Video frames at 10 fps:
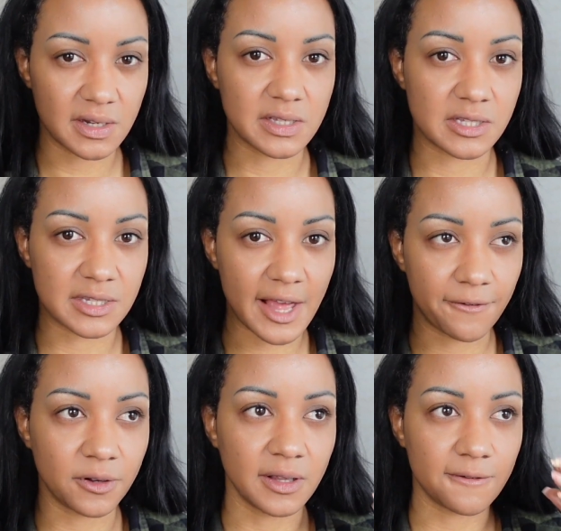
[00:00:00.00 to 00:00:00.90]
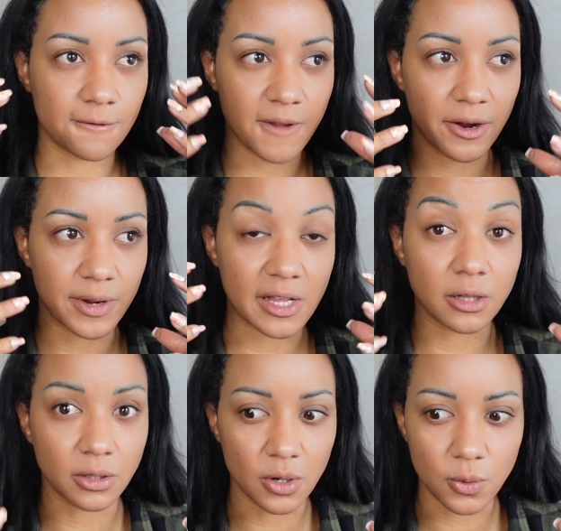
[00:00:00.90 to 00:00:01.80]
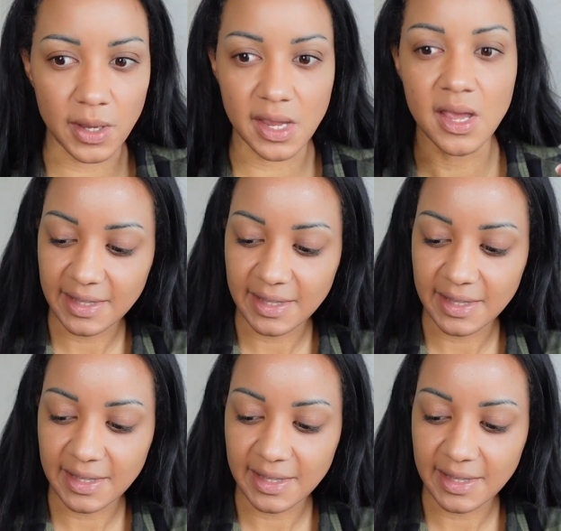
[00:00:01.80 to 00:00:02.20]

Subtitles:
It is definitely very glowy.